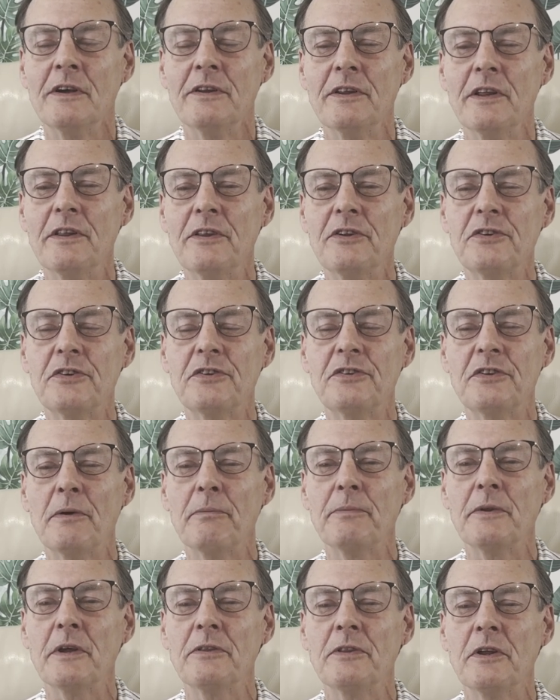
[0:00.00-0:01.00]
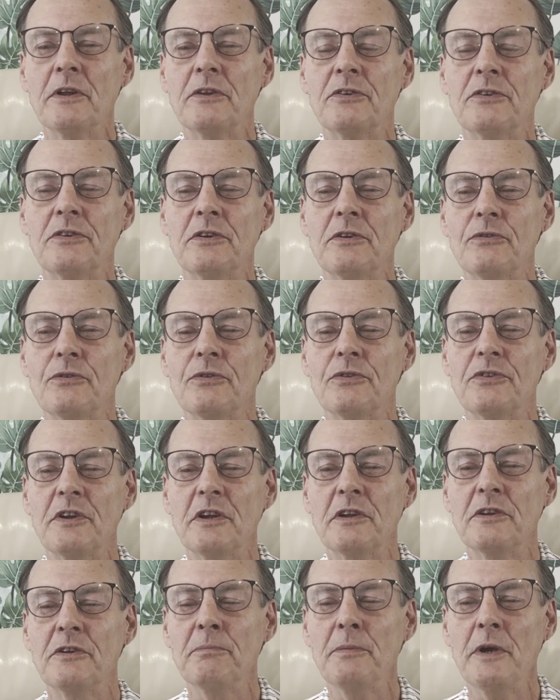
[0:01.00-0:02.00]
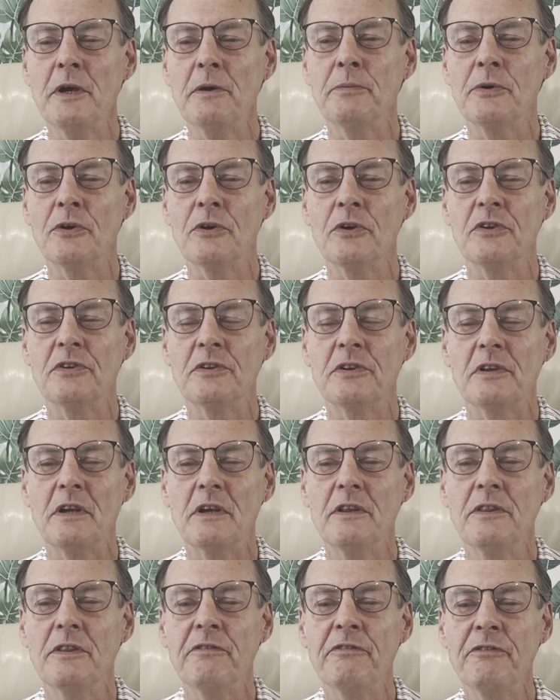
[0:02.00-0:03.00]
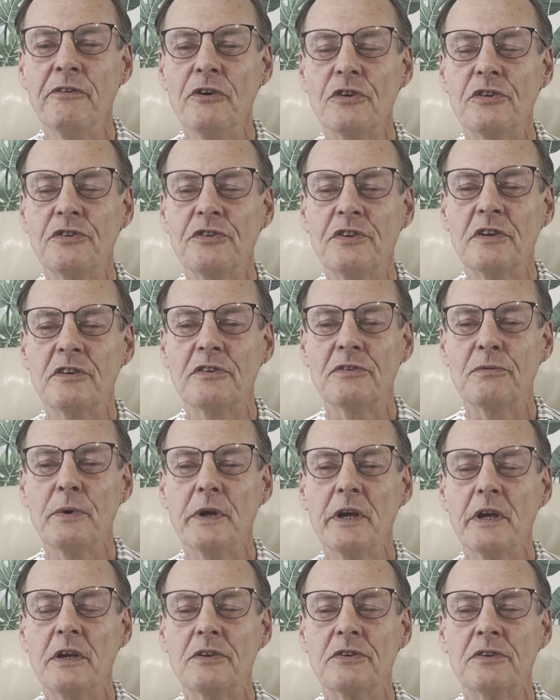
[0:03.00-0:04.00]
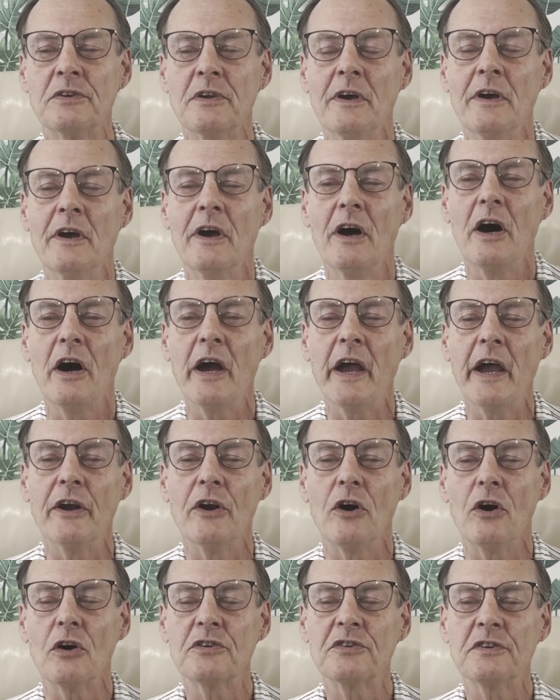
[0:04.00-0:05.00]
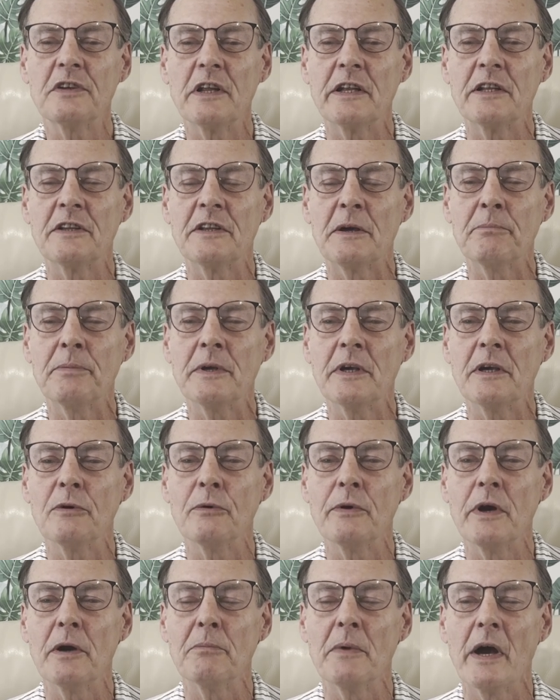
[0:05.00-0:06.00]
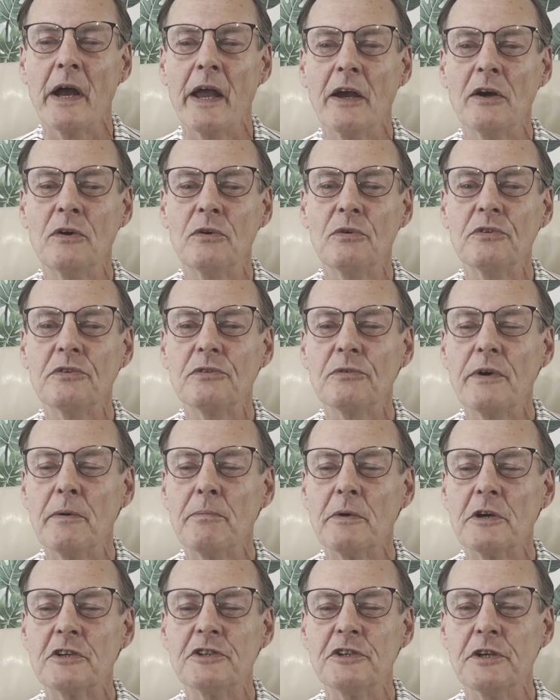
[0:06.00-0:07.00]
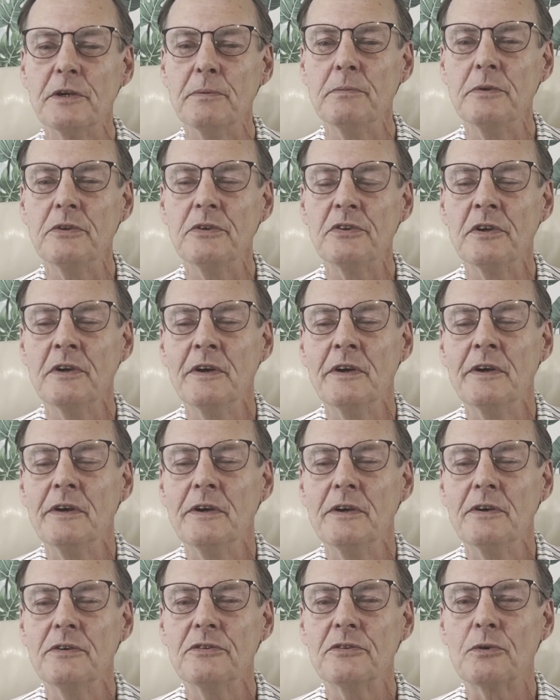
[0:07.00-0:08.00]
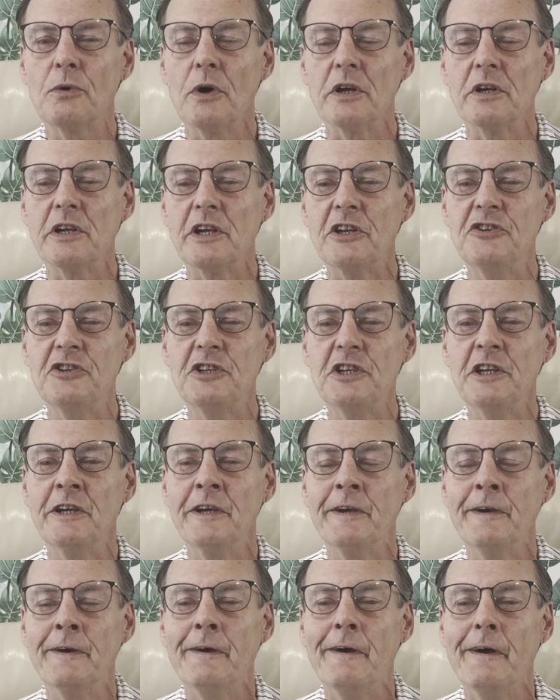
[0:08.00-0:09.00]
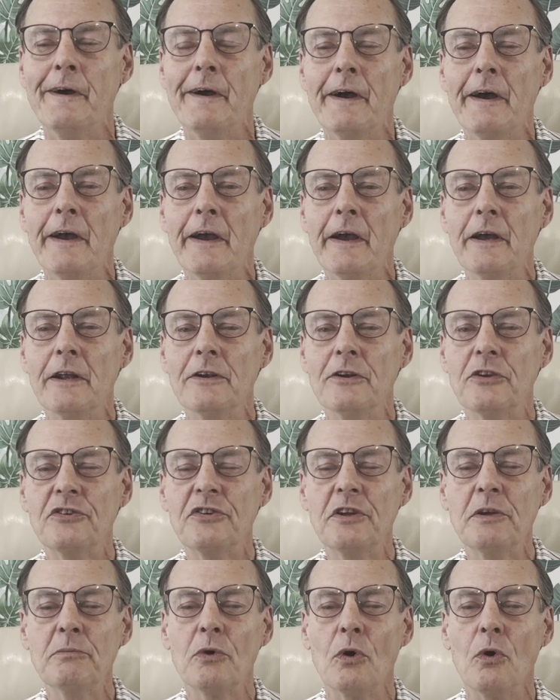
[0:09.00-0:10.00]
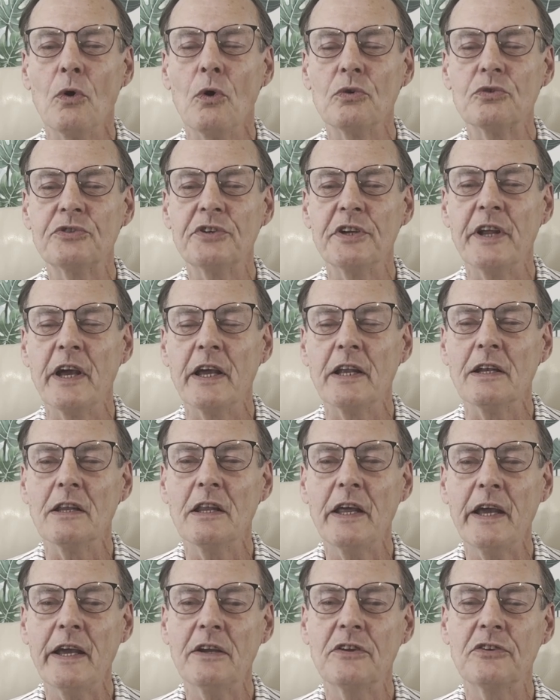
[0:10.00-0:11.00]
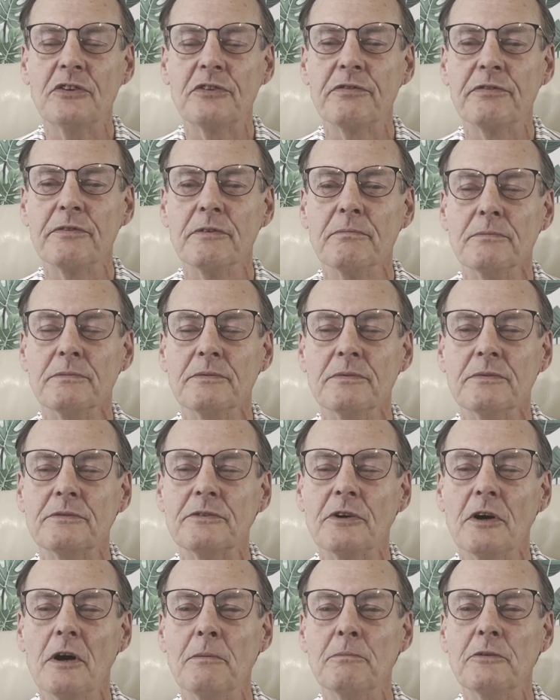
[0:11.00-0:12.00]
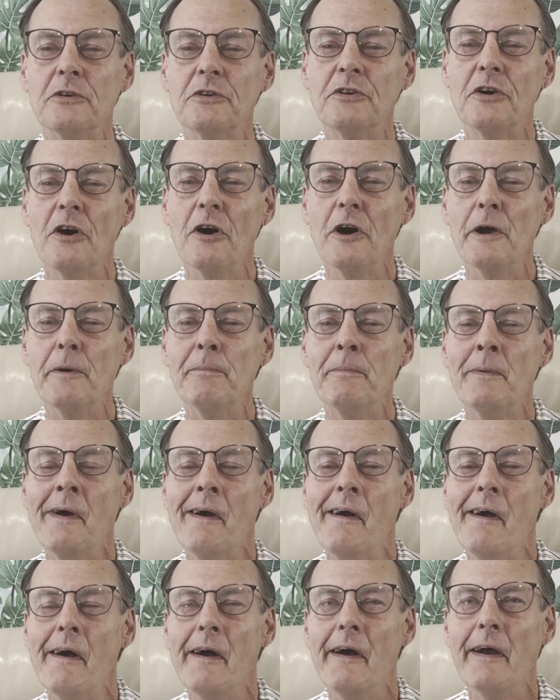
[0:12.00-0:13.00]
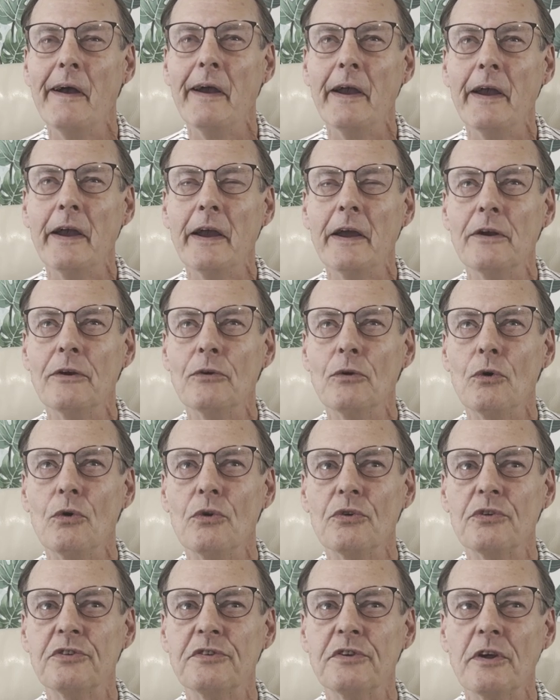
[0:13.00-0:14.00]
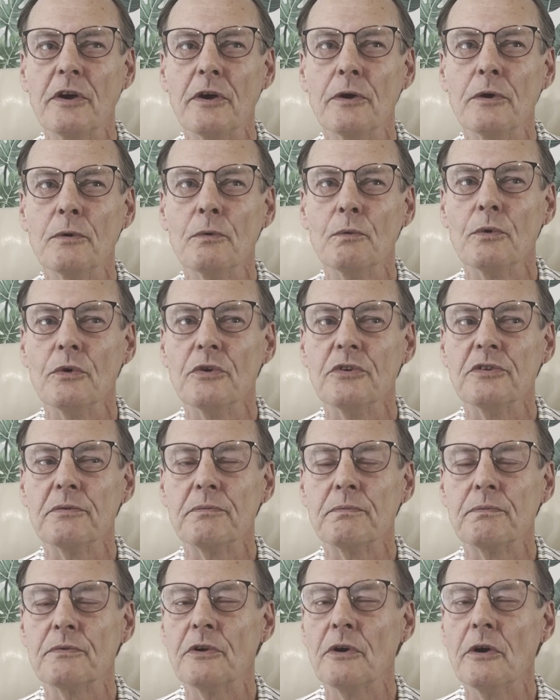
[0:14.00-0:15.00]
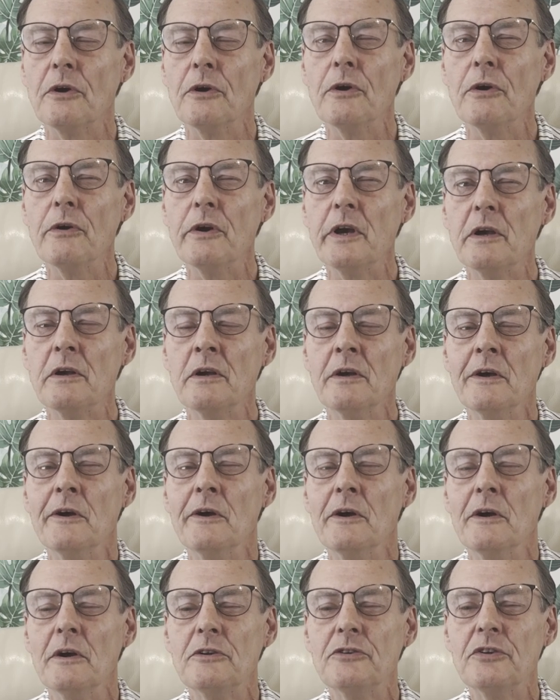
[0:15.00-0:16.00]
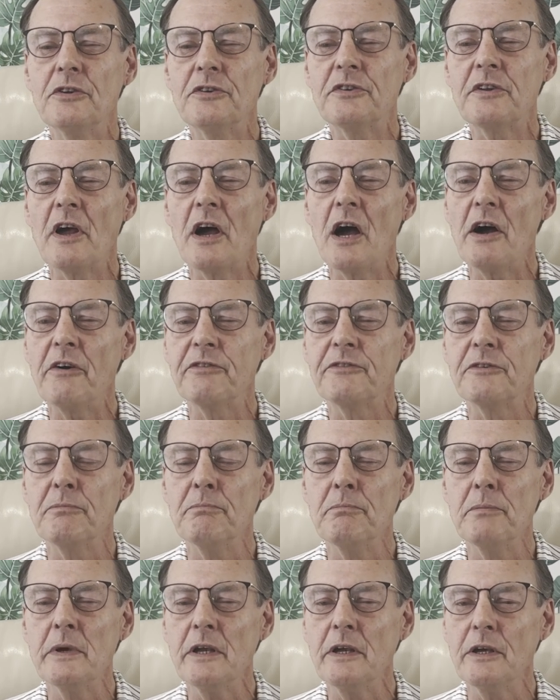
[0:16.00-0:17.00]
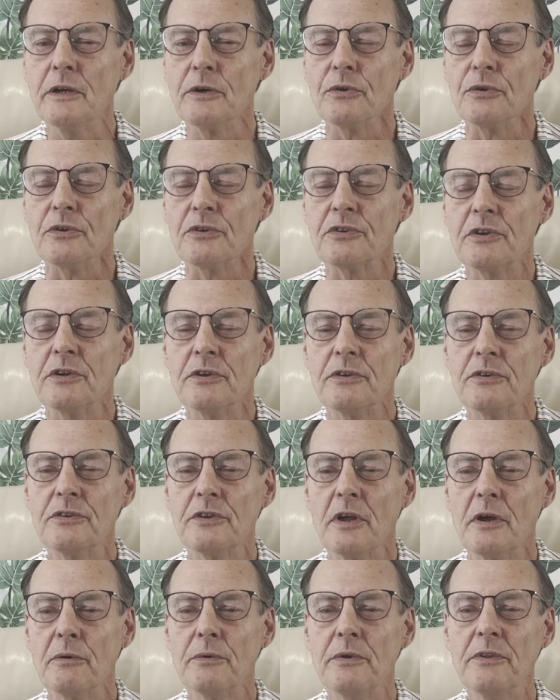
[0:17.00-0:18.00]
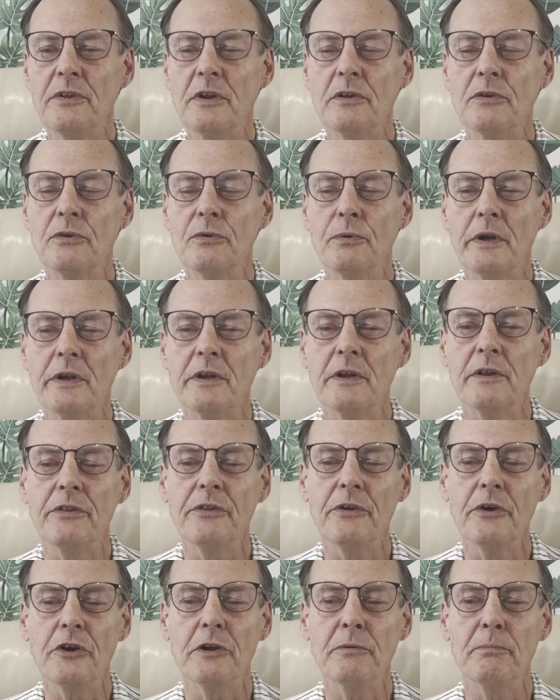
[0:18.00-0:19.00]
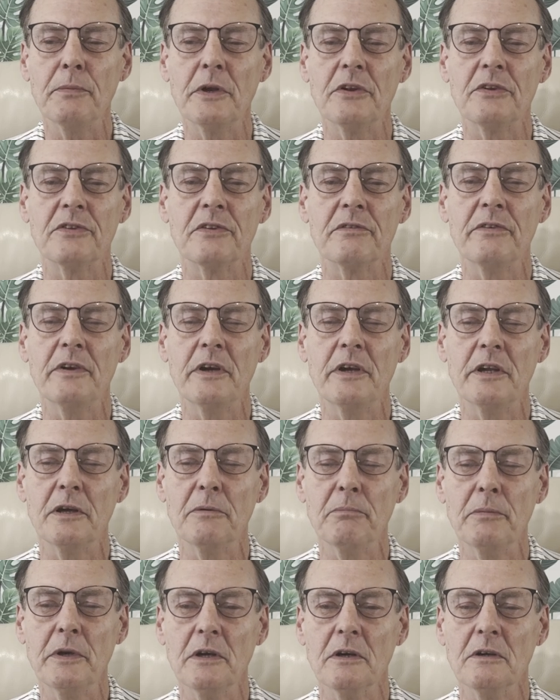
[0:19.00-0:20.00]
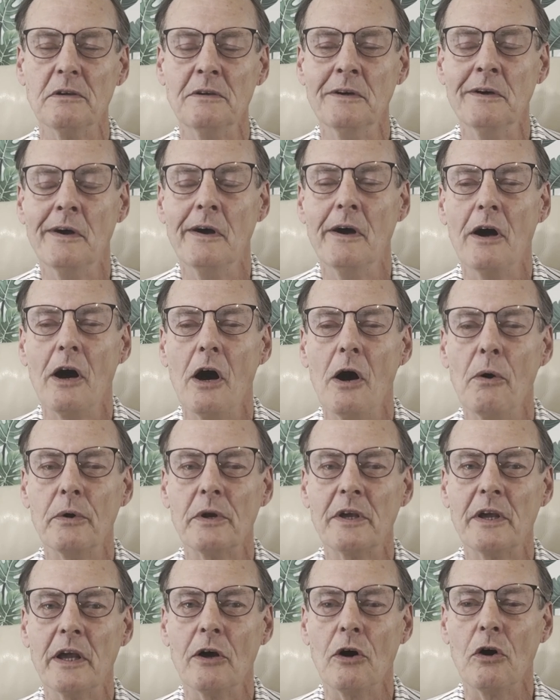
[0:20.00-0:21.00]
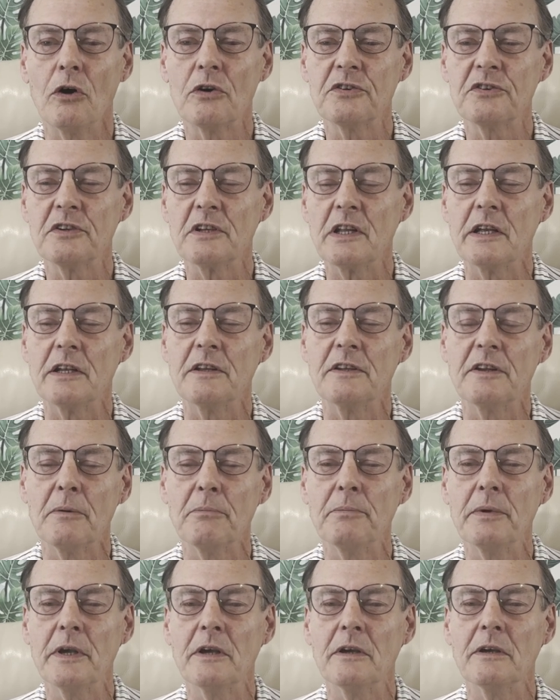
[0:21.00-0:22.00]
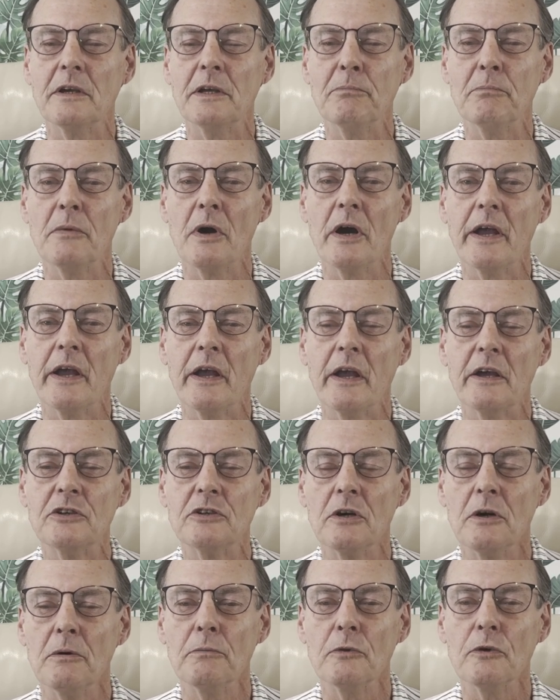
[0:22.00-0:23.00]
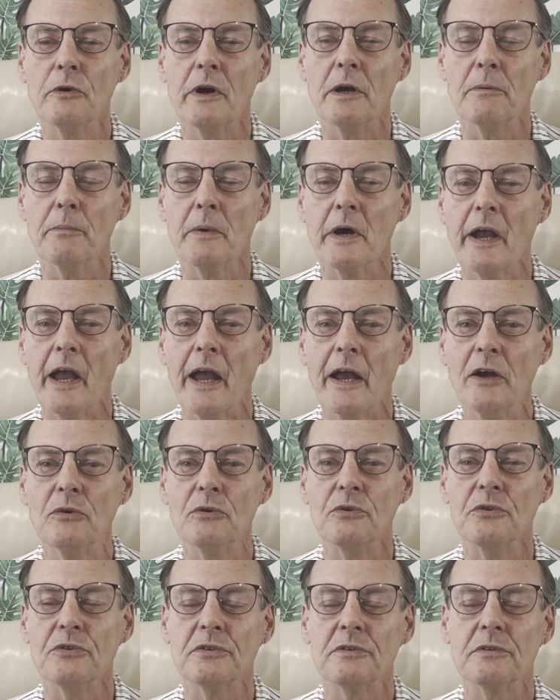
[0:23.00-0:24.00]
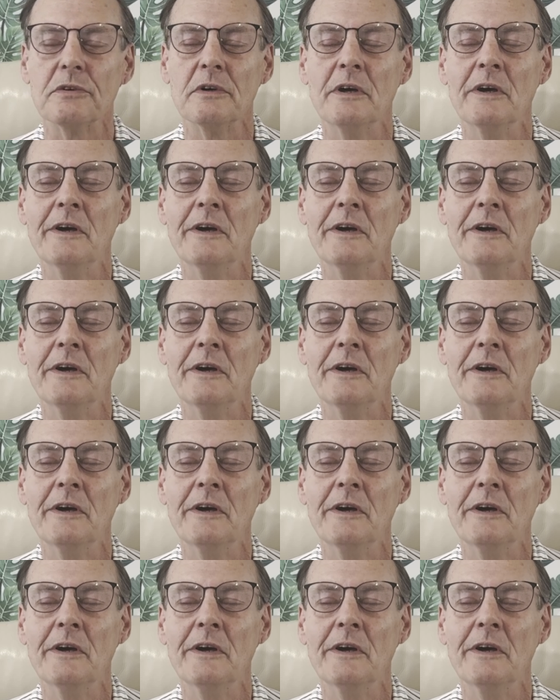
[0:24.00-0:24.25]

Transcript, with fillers: Now this is something that's interesting to me because in the first six weeks I had oxalate dumping around my ankles, around my shins. It was quite itchy and it seemed to alternate legs from time to time and also was occurring just after meals. So within 20, 30 minutes of eating a meal, I would get oxalate dumping in my, around my ankles.